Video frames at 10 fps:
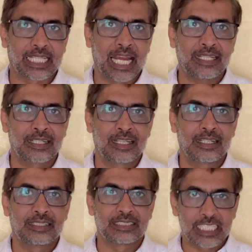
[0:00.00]
that.
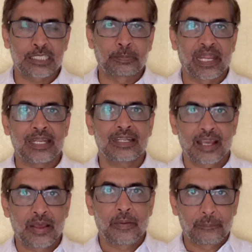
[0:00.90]
This has been
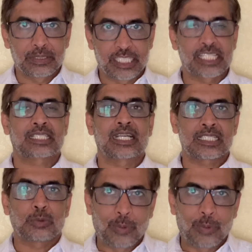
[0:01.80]
discussed